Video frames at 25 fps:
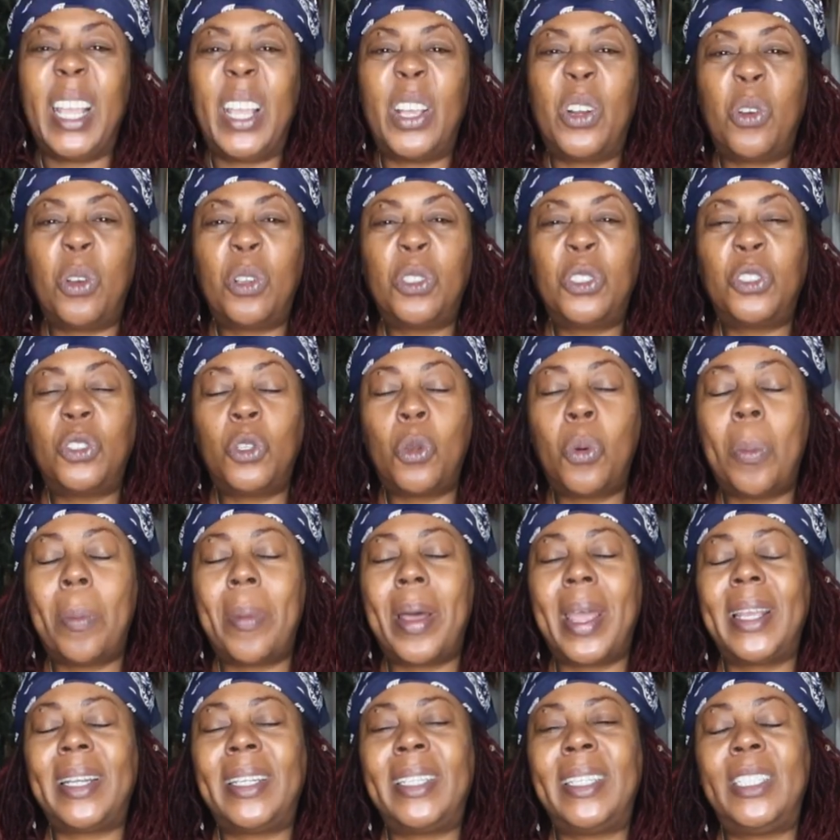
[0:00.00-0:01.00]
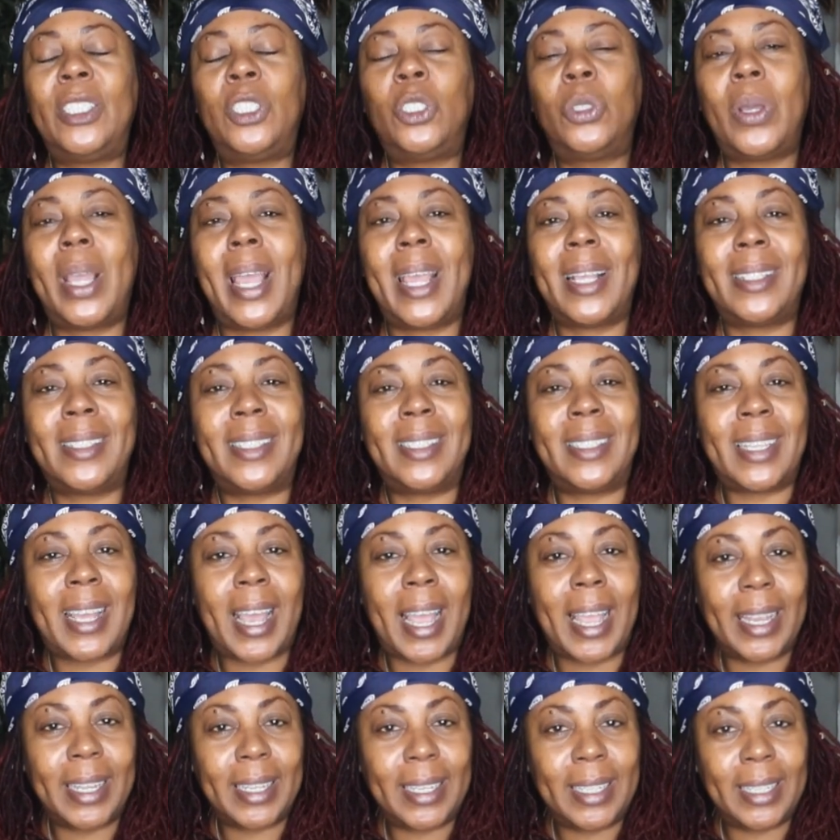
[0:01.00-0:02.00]
It also might lead to
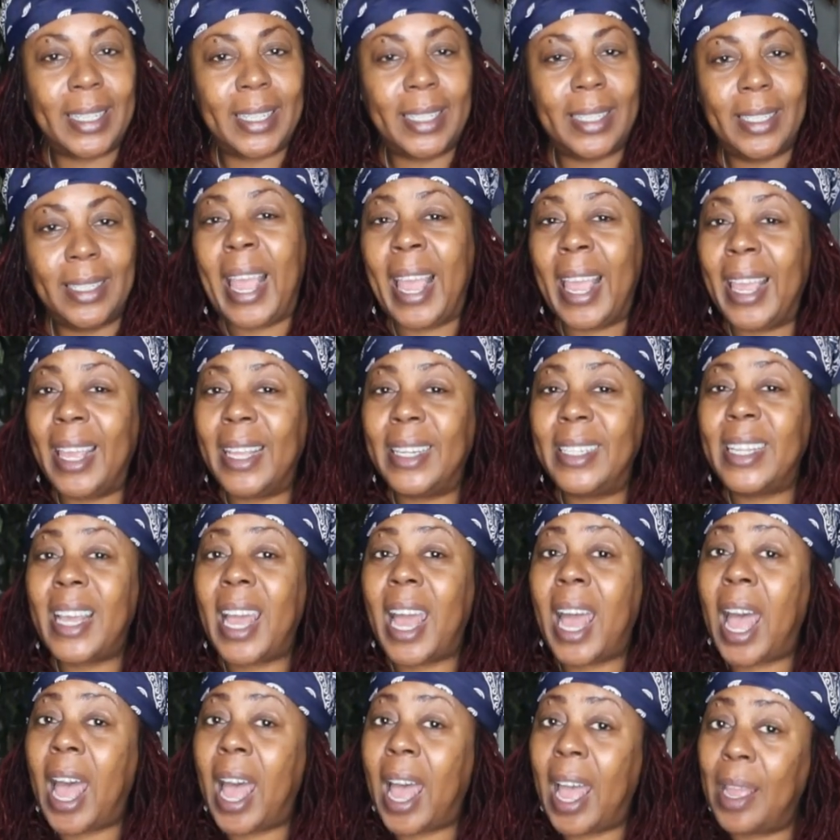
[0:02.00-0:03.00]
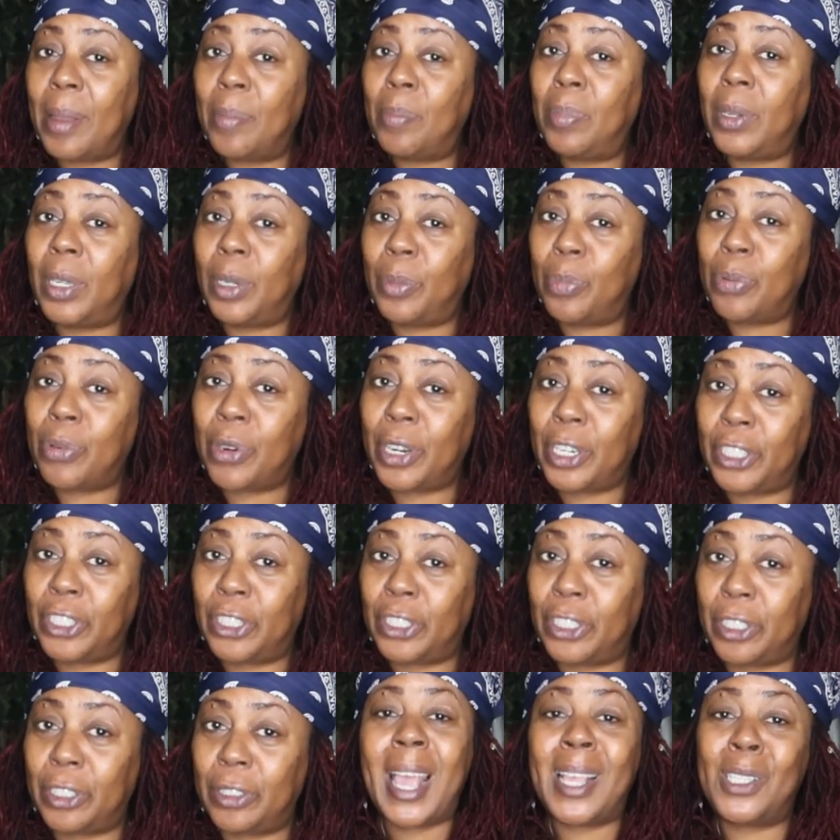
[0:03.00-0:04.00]
anxiety and high blood
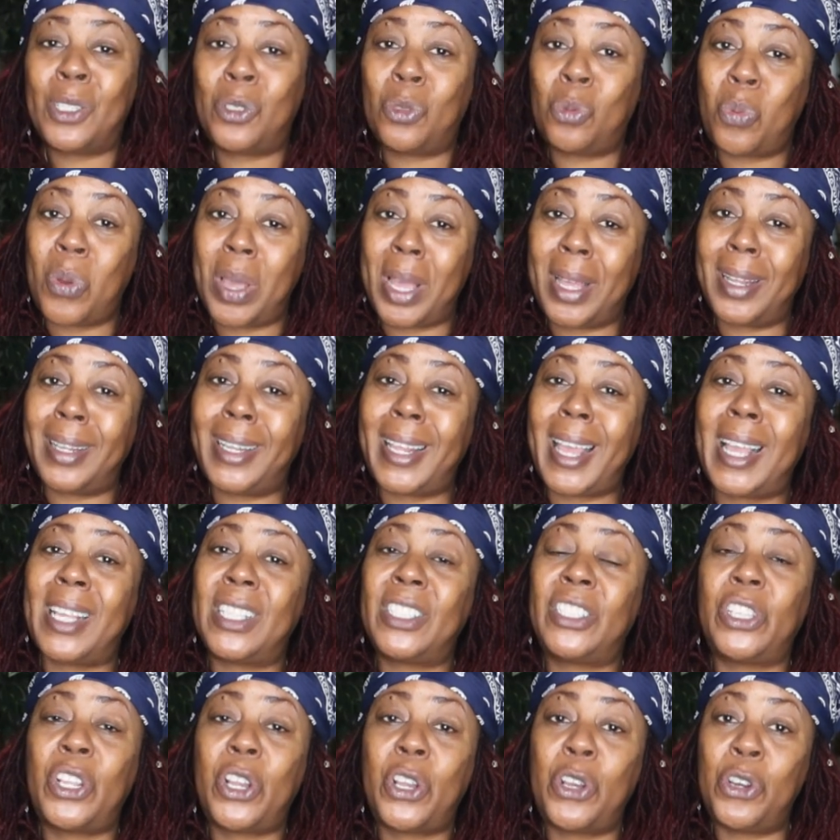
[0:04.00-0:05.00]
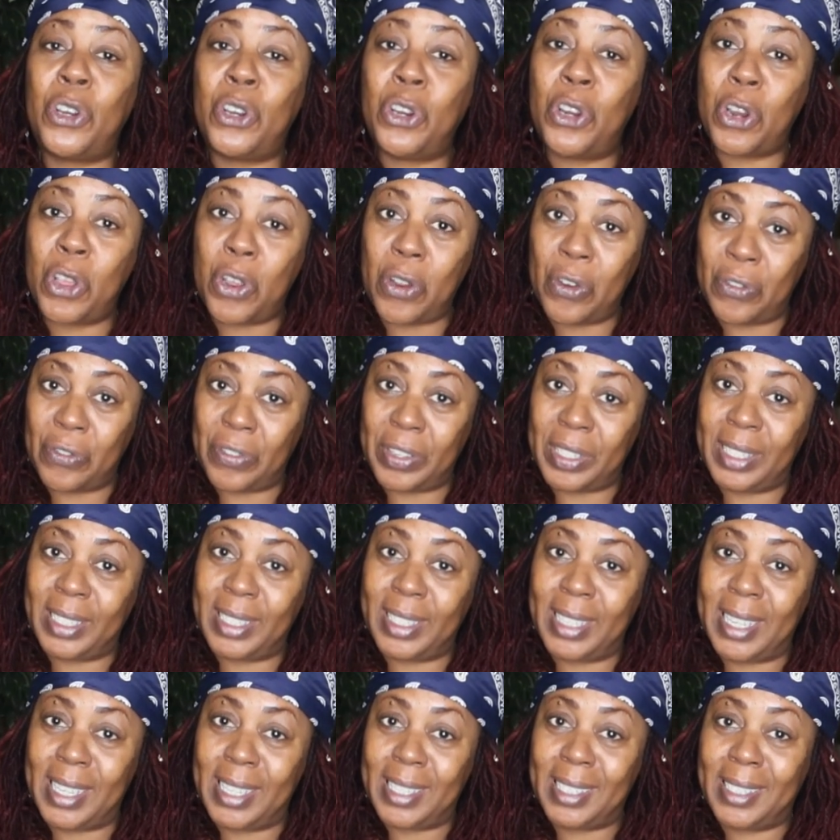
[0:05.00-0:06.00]
pressure, as well as
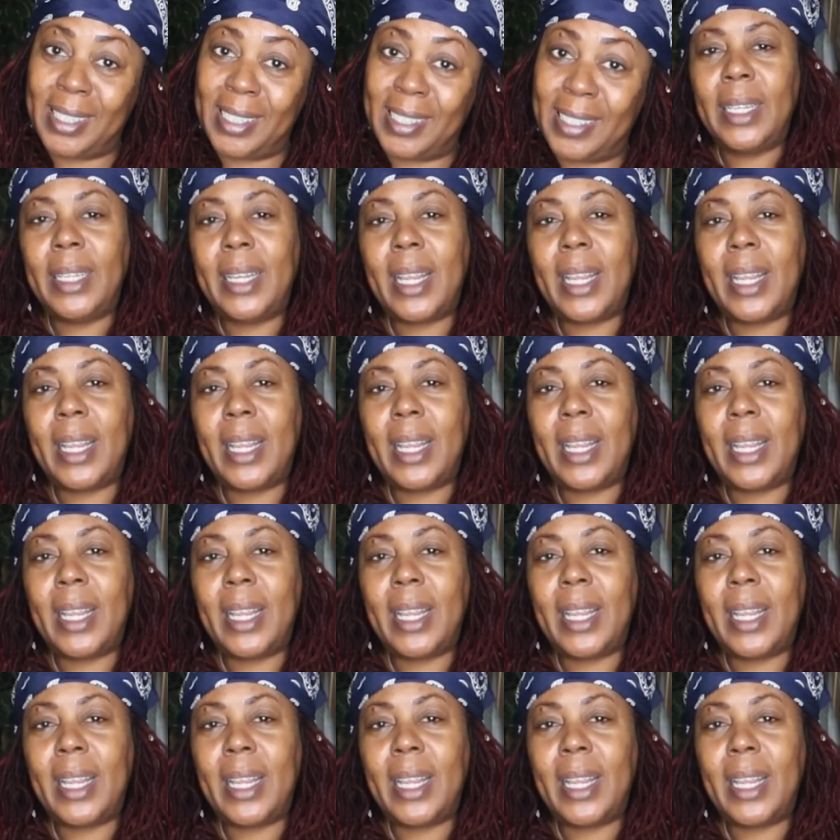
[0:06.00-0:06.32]
nervousness.